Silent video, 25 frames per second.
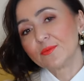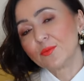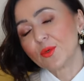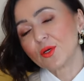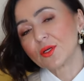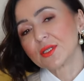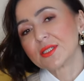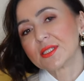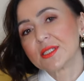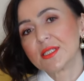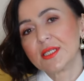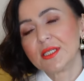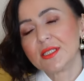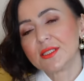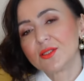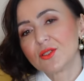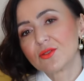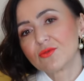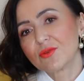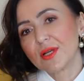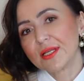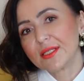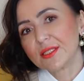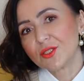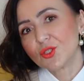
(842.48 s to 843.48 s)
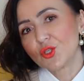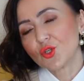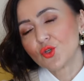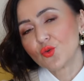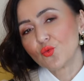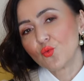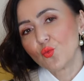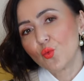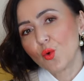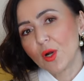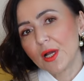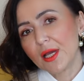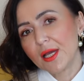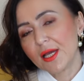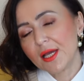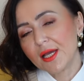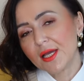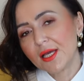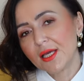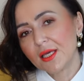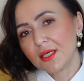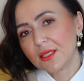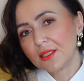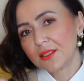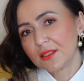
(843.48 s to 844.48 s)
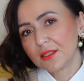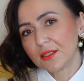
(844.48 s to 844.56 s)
unboxed the ready to wear,